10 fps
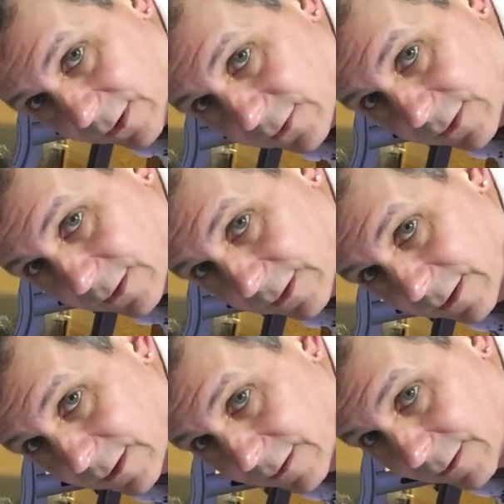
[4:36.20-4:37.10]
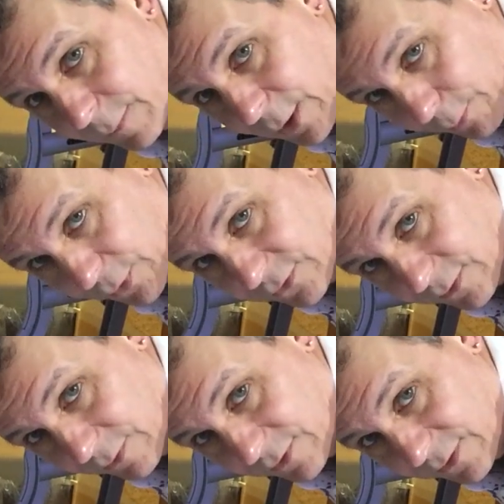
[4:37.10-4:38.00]
to this. Let me go put
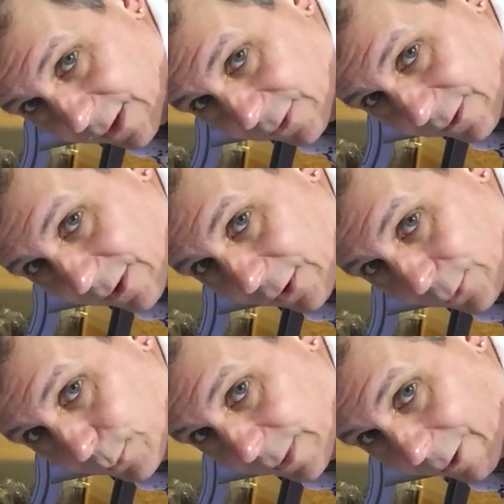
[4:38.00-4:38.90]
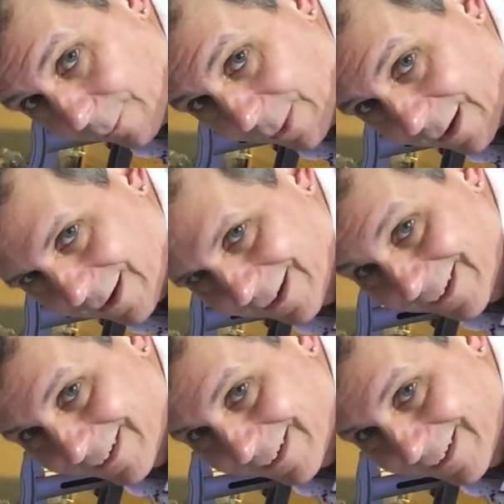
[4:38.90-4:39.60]
some of this together and I'll be right back.